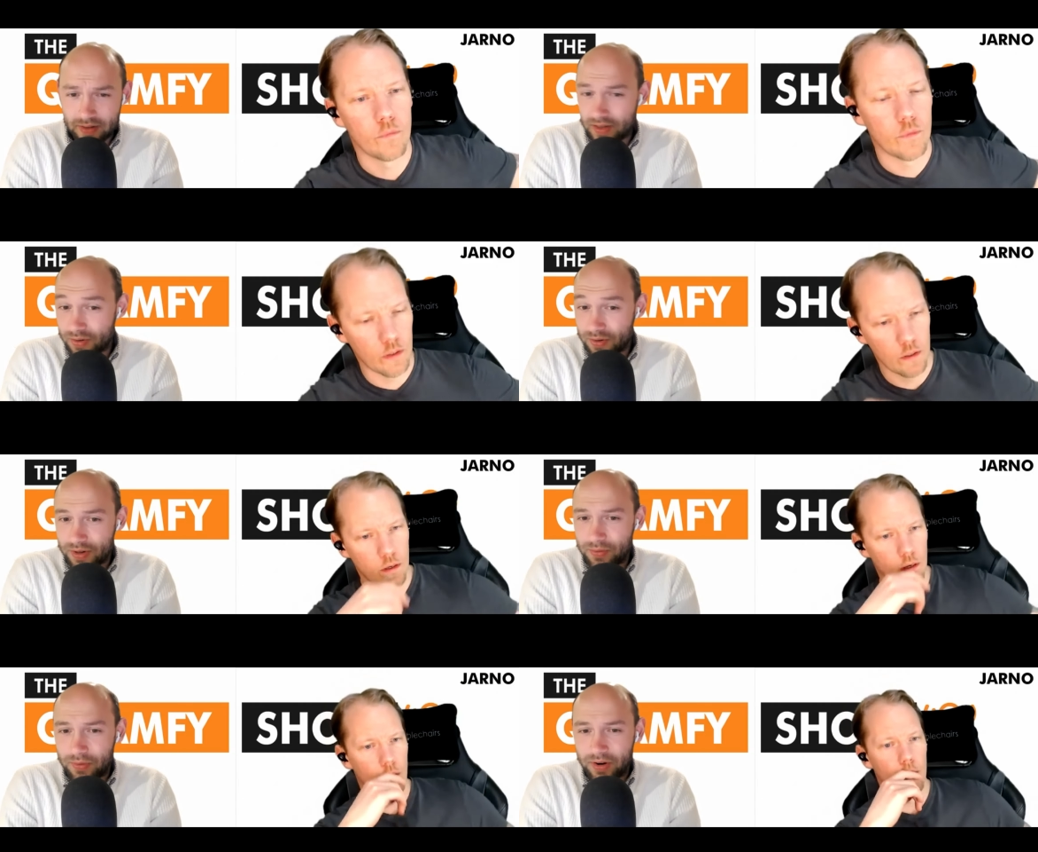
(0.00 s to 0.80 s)
Speaker 1: is
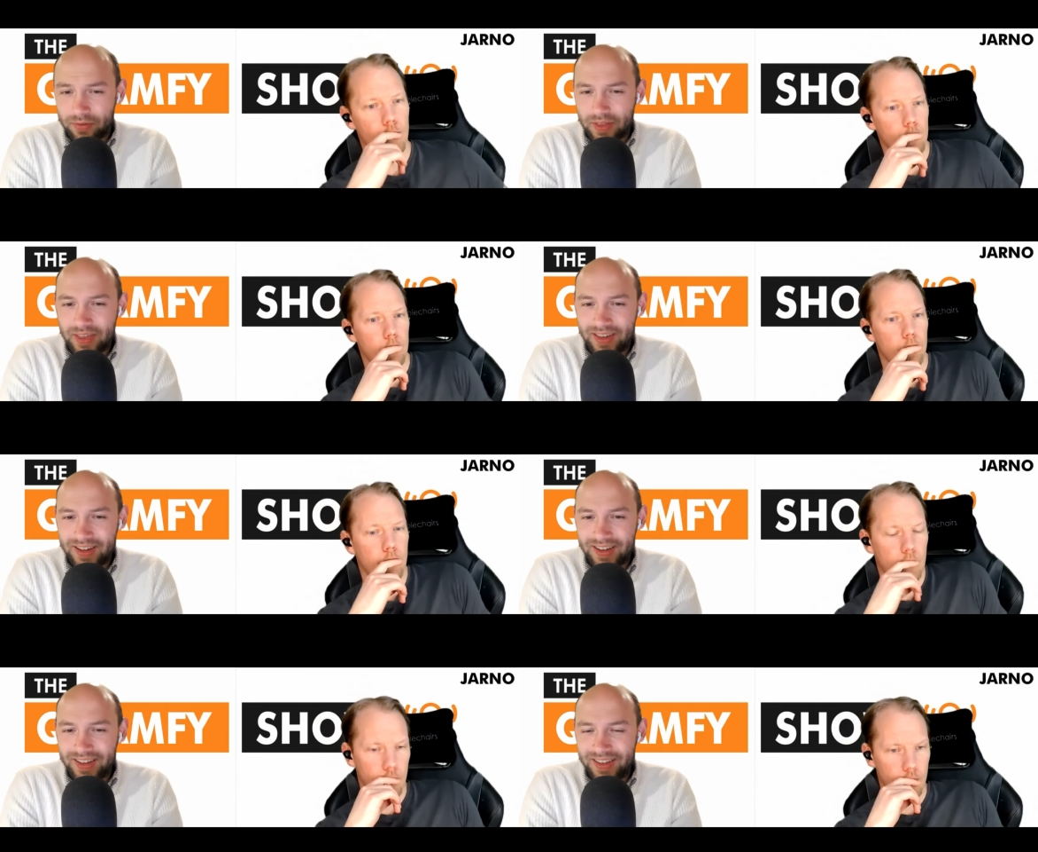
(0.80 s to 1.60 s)
also one of the
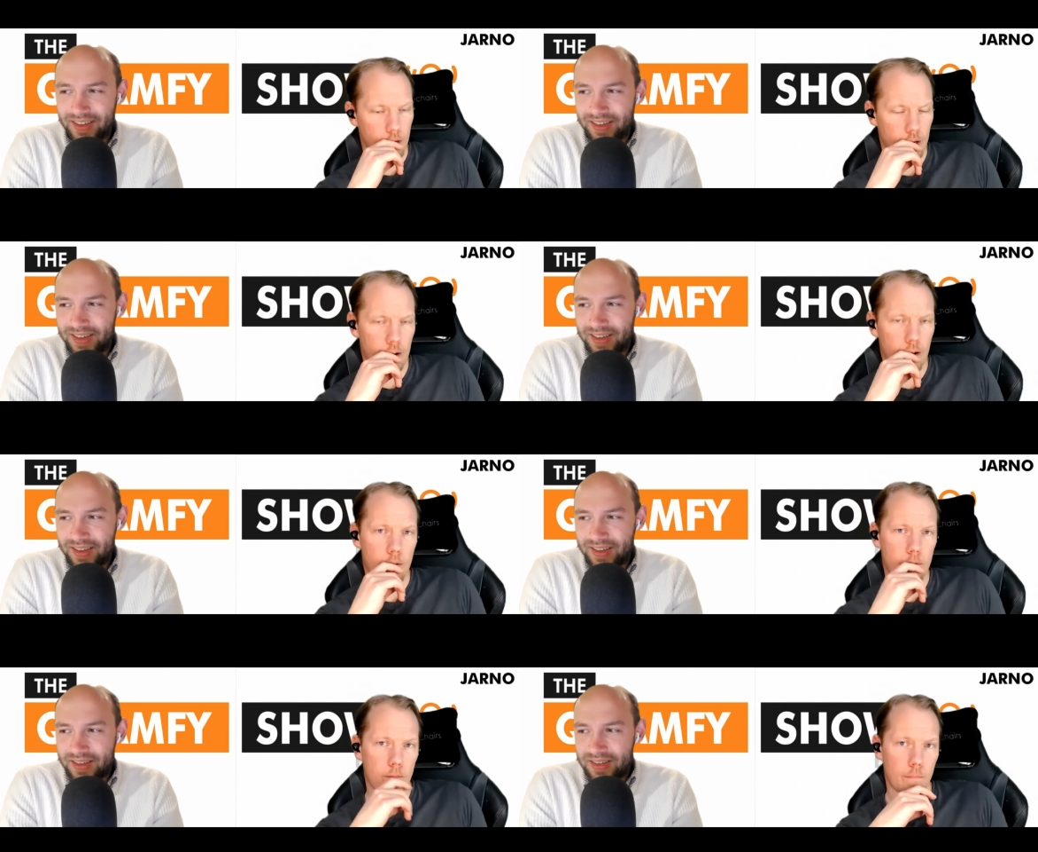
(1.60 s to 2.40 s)
uh,
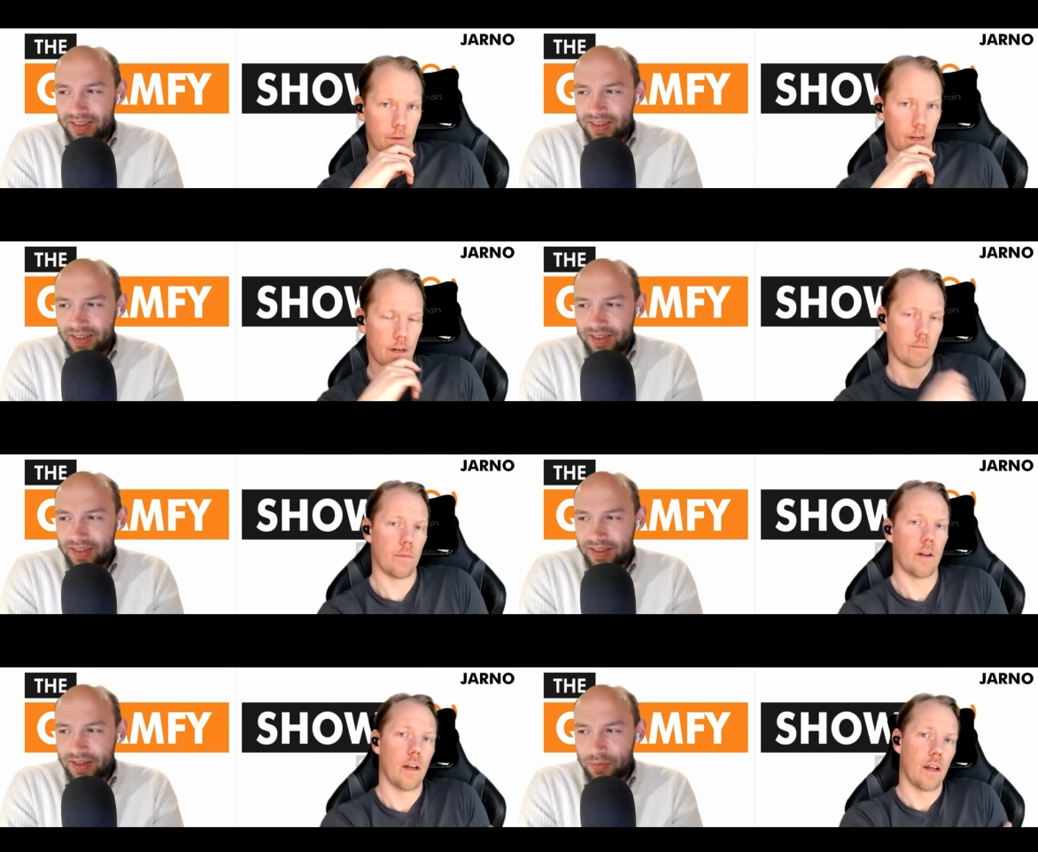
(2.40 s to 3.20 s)
yeah
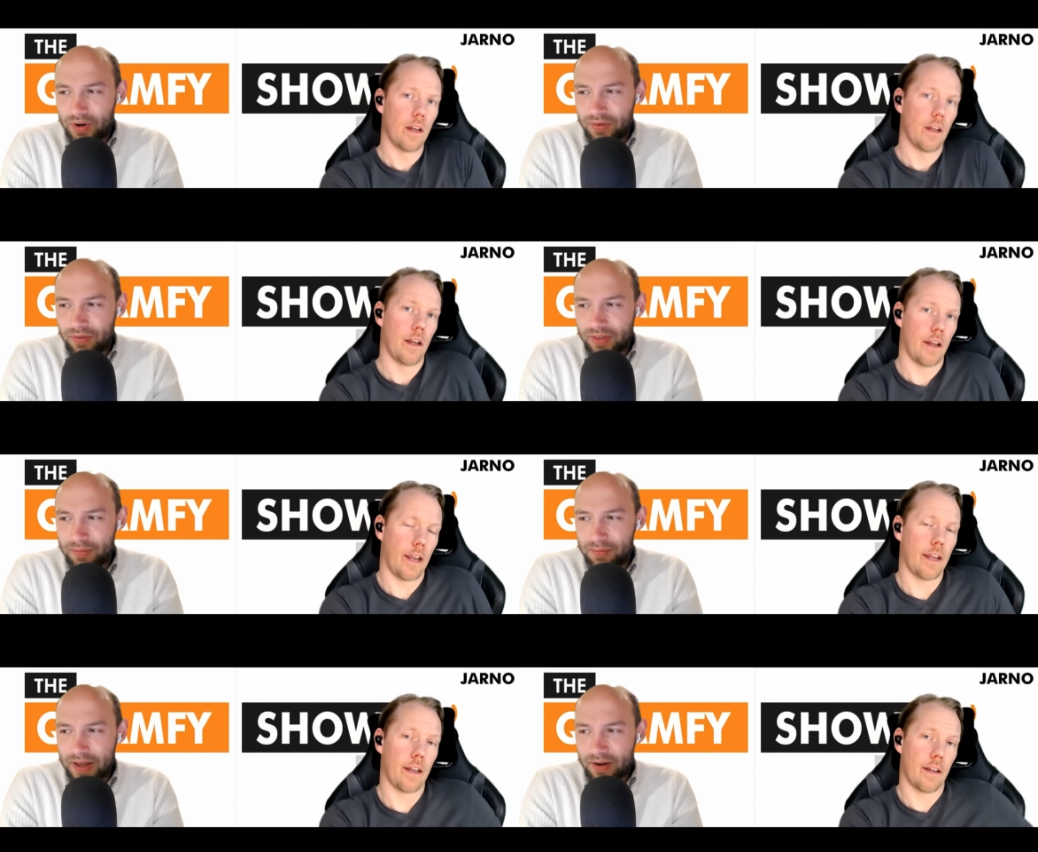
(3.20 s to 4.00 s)
yeah. One of the
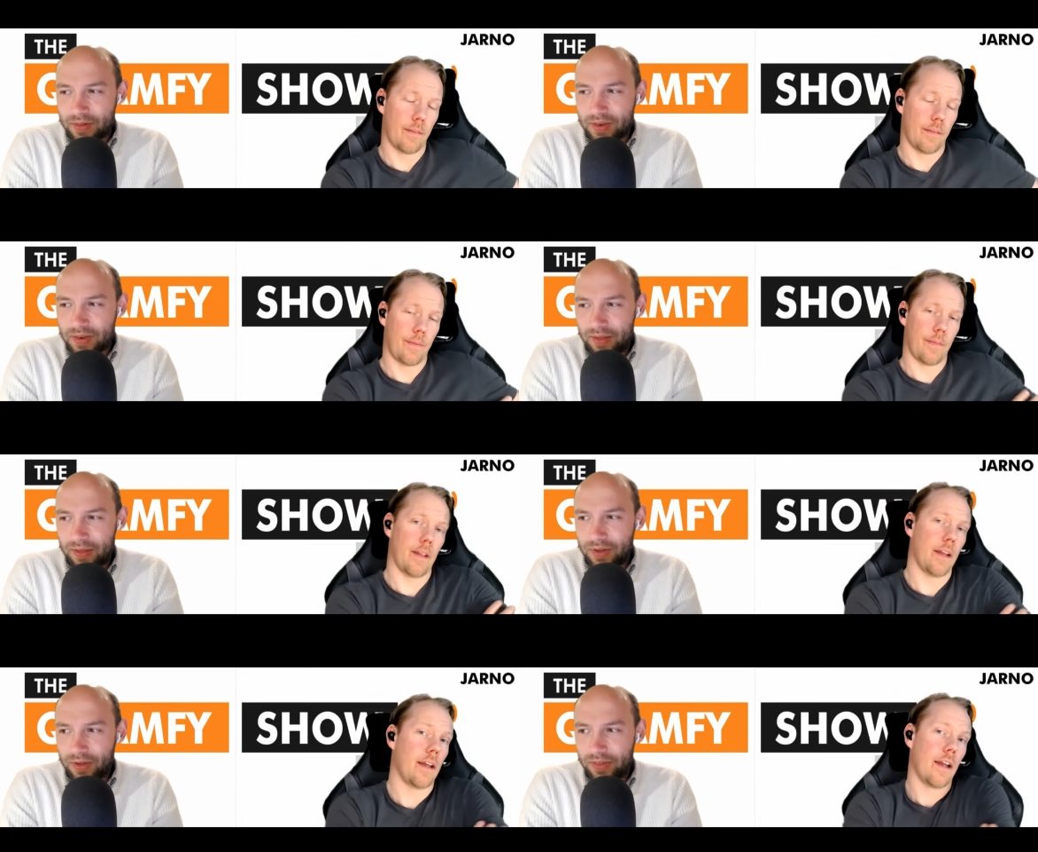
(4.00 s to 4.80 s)
players hey. in that
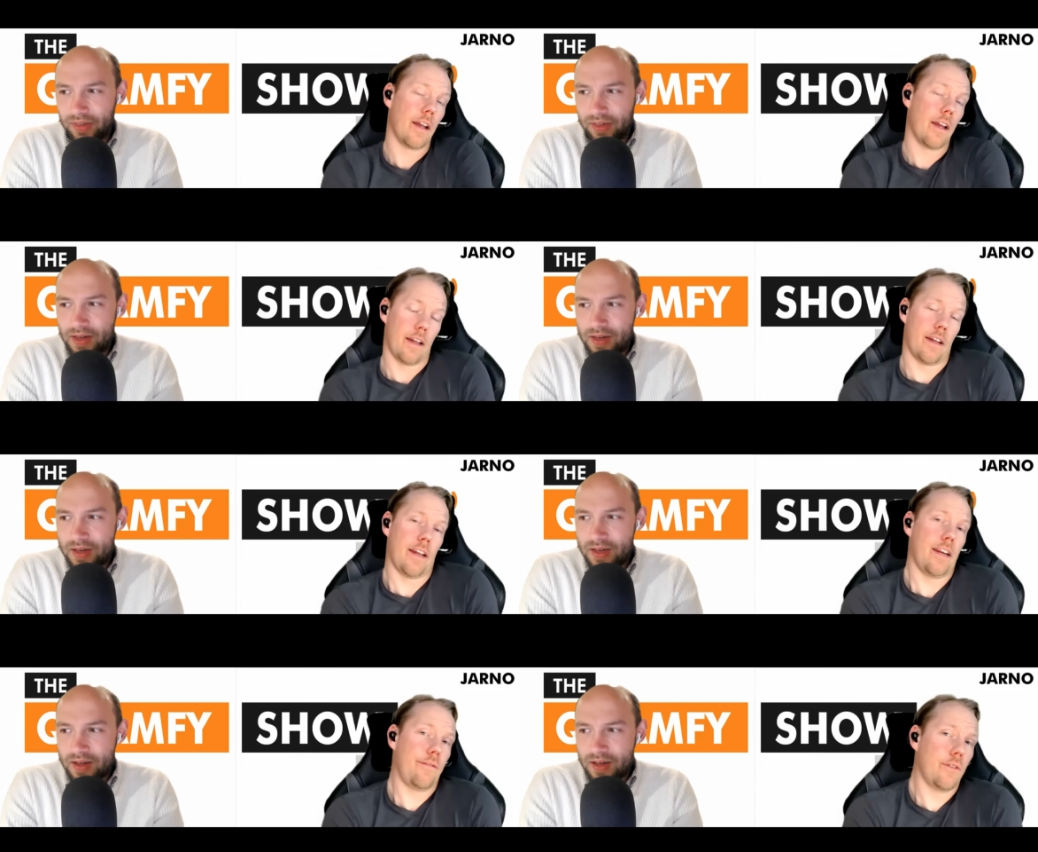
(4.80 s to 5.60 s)
field.
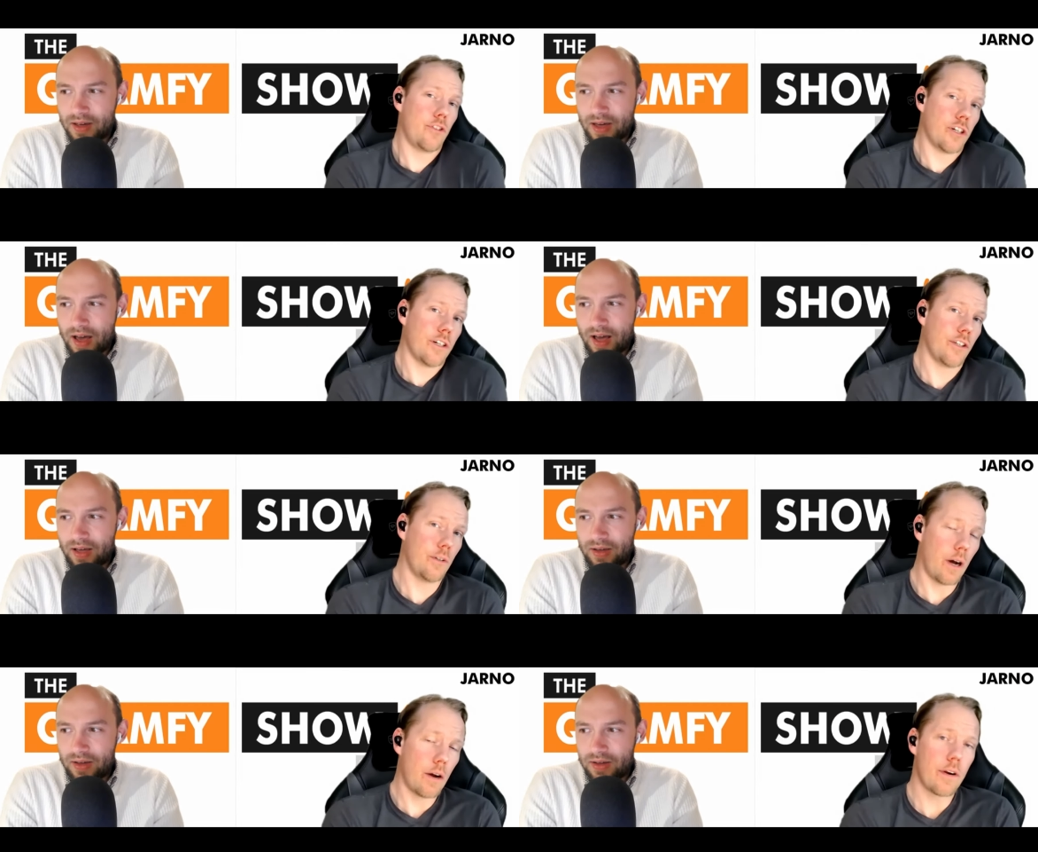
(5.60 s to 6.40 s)
Speaker 2: In the future,
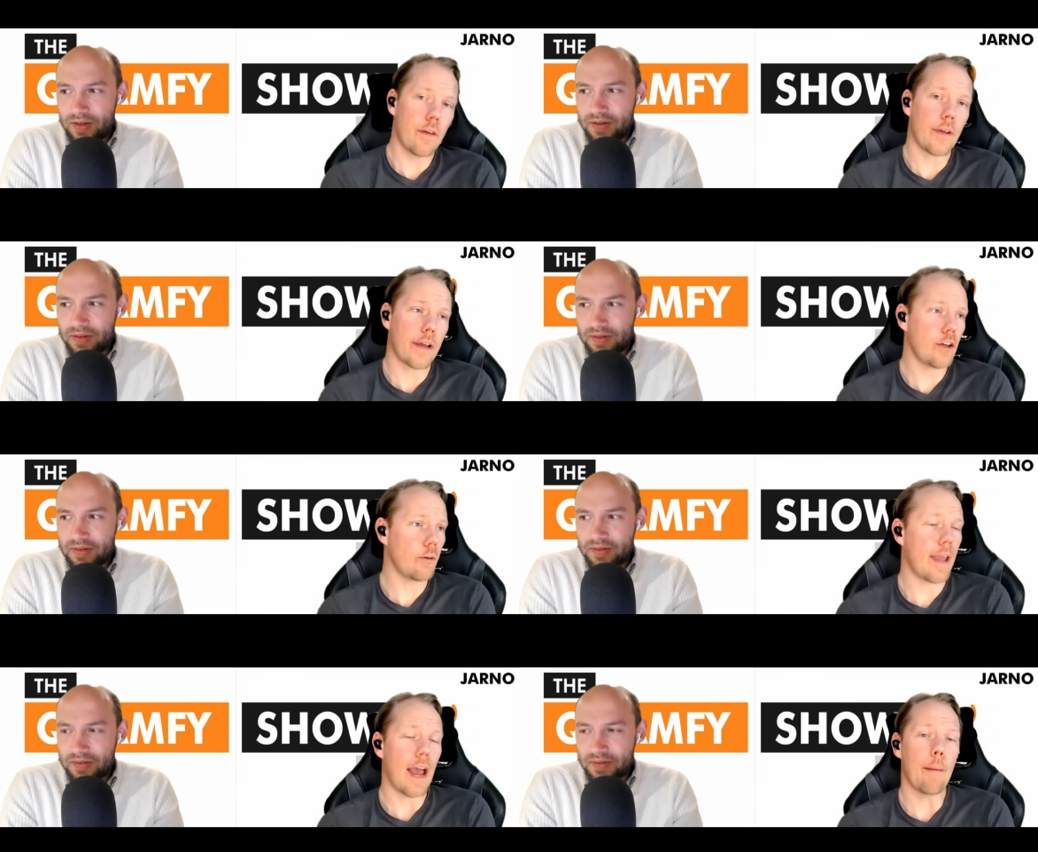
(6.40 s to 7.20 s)
you will own nothing and
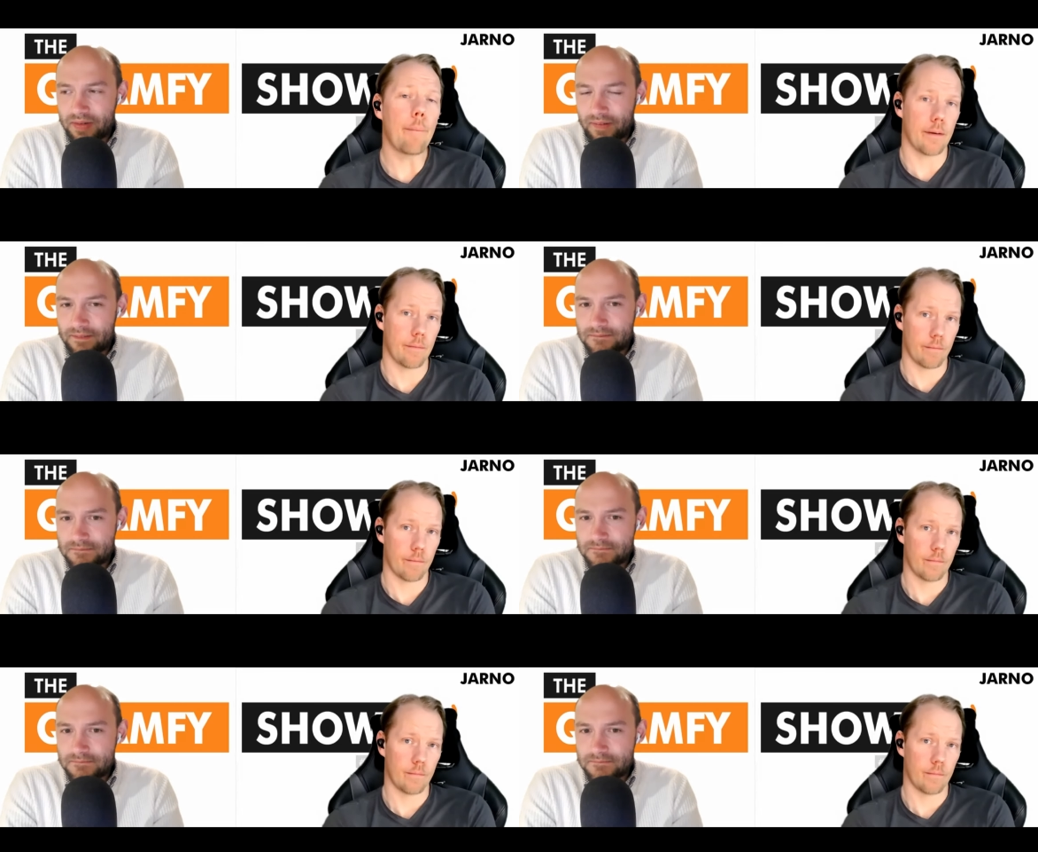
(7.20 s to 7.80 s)
you will be happy.